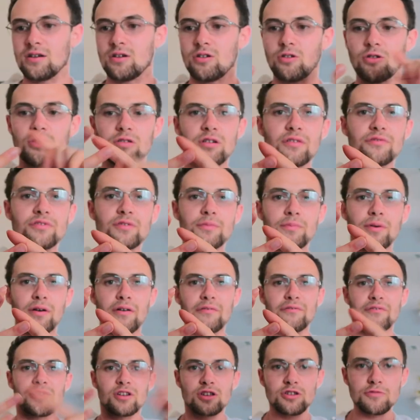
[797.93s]
All of the
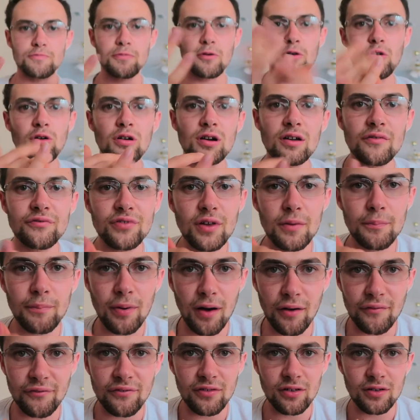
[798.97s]
above. You put all of the
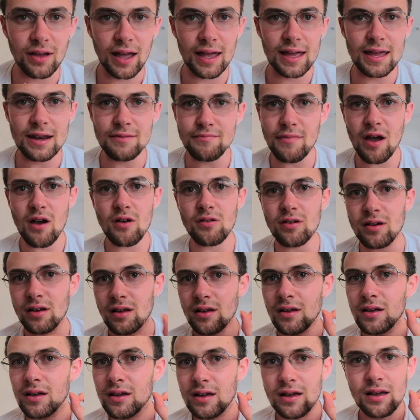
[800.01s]
above. Okay, in America,
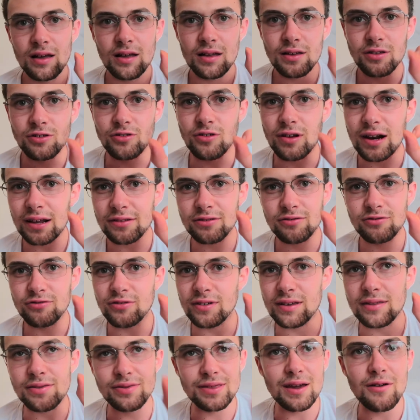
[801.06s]
you're allowed to
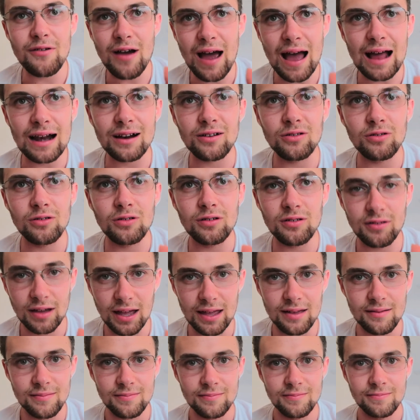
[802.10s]
drink zero alcohol,
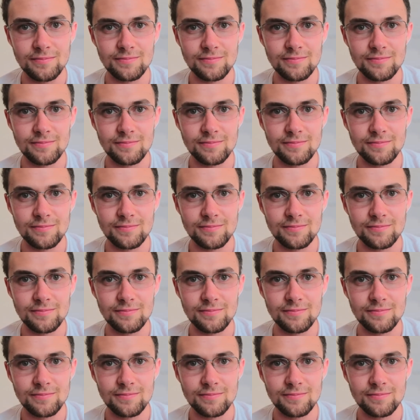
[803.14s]
okay?